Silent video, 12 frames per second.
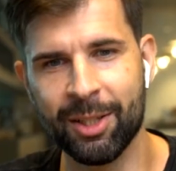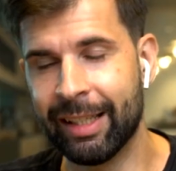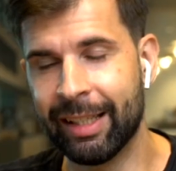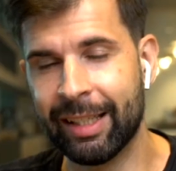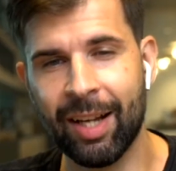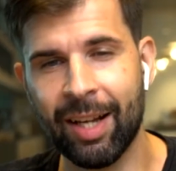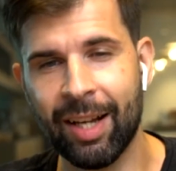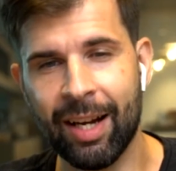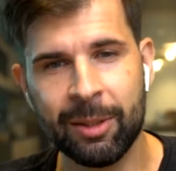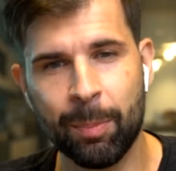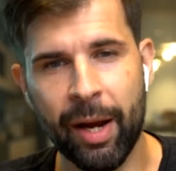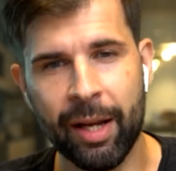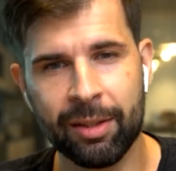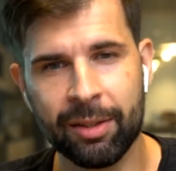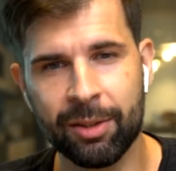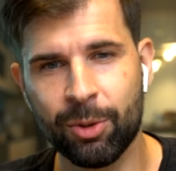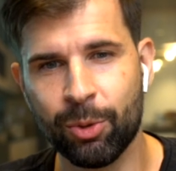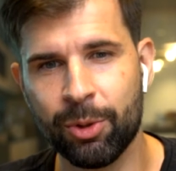It doesn't matter
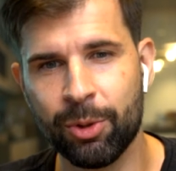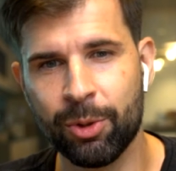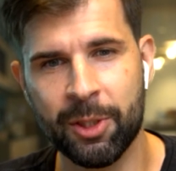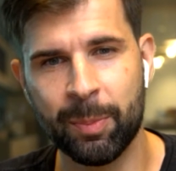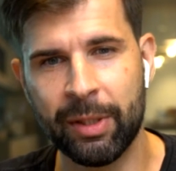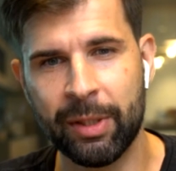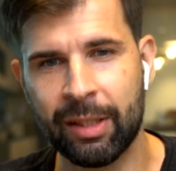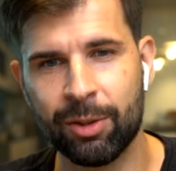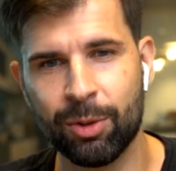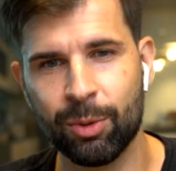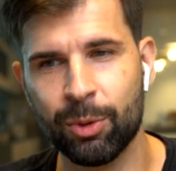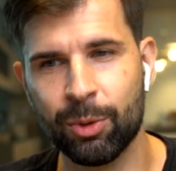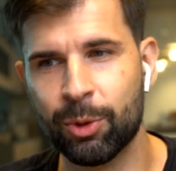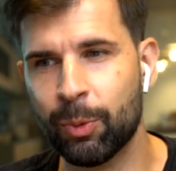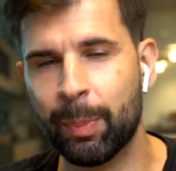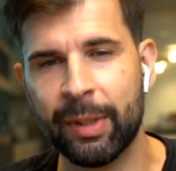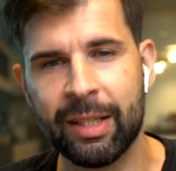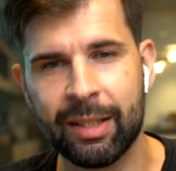who you're speaking to
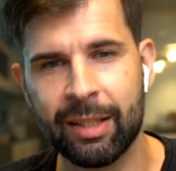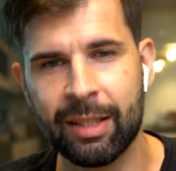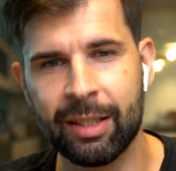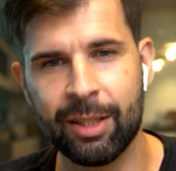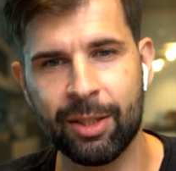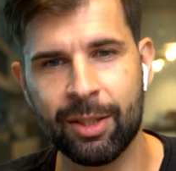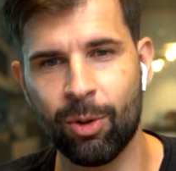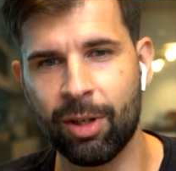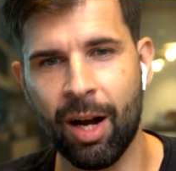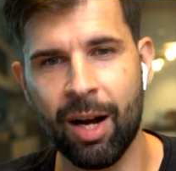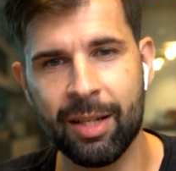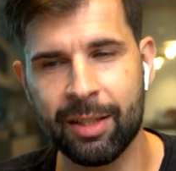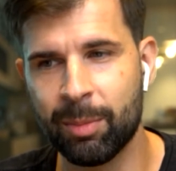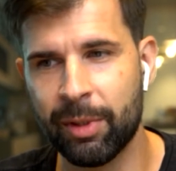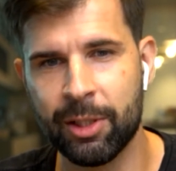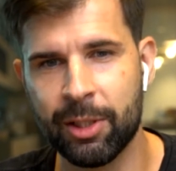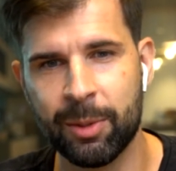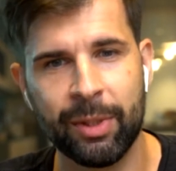businesses or
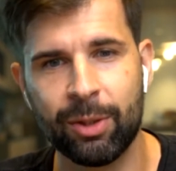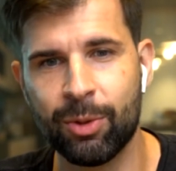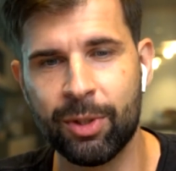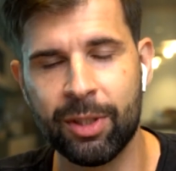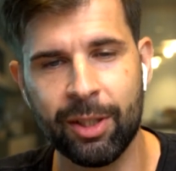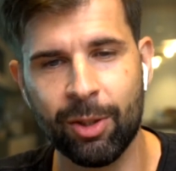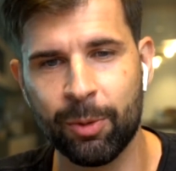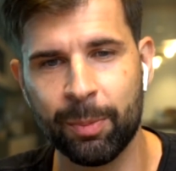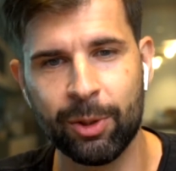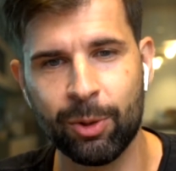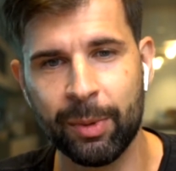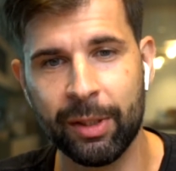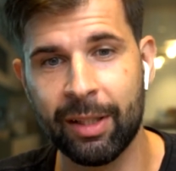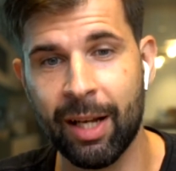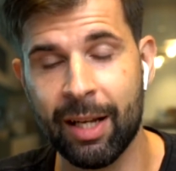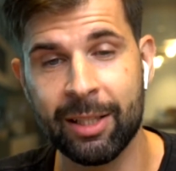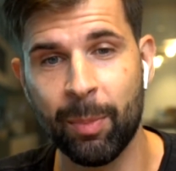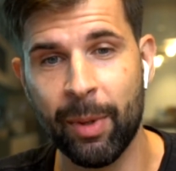customers, B2C or B2B, it
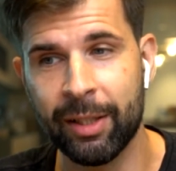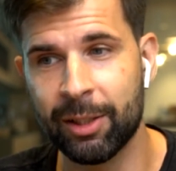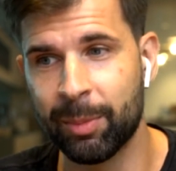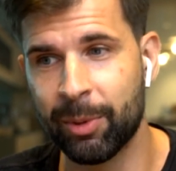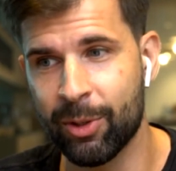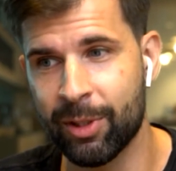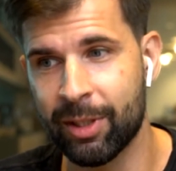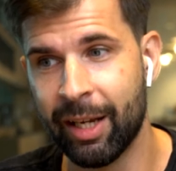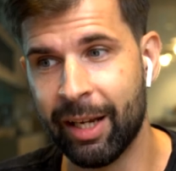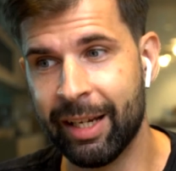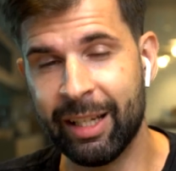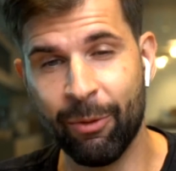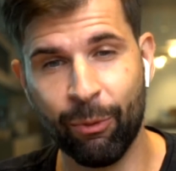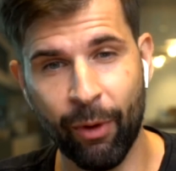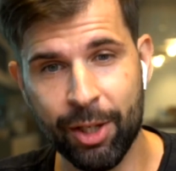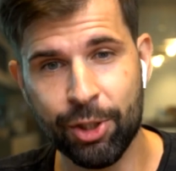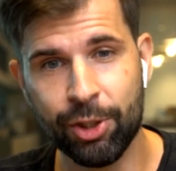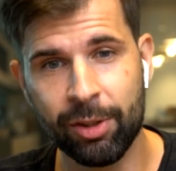doesn't matter, because
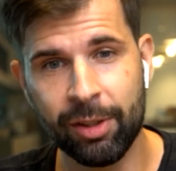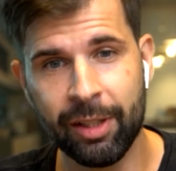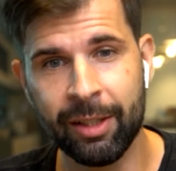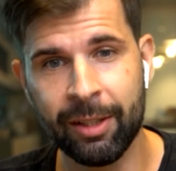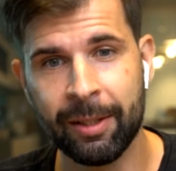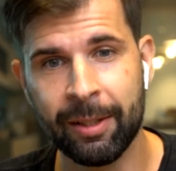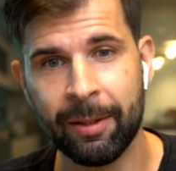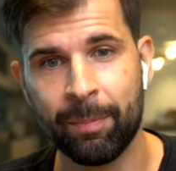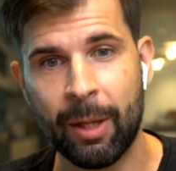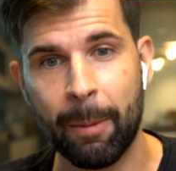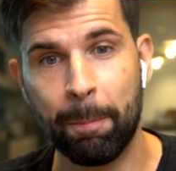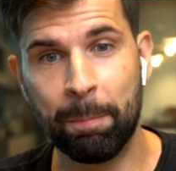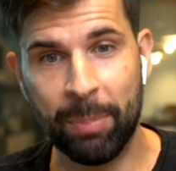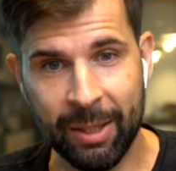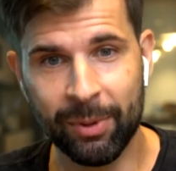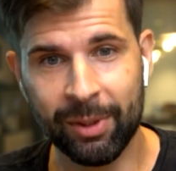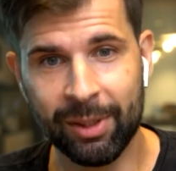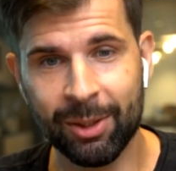eventually
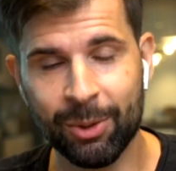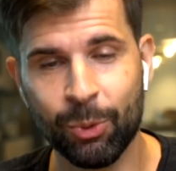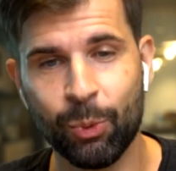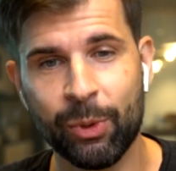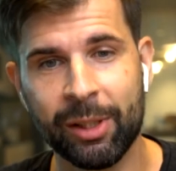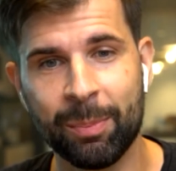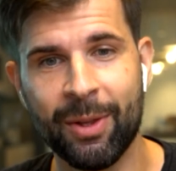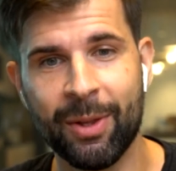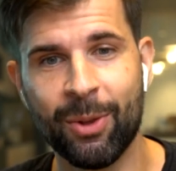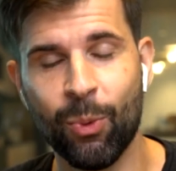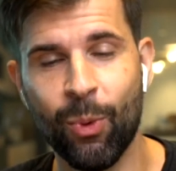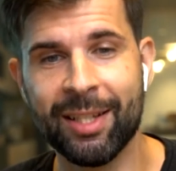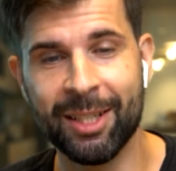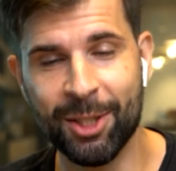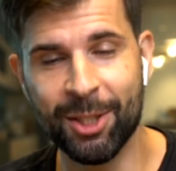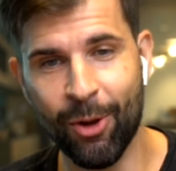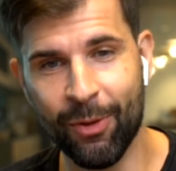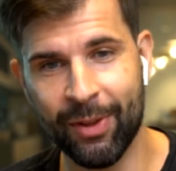people will be the ones.
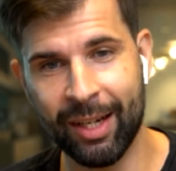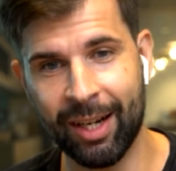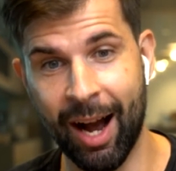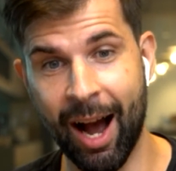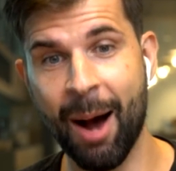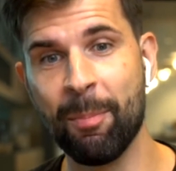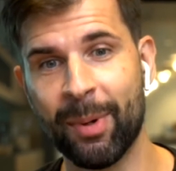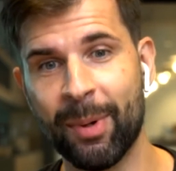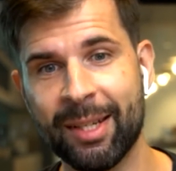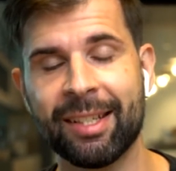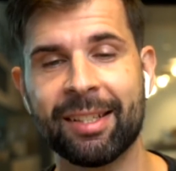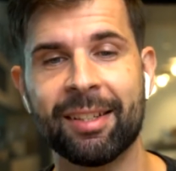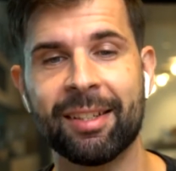It's not the company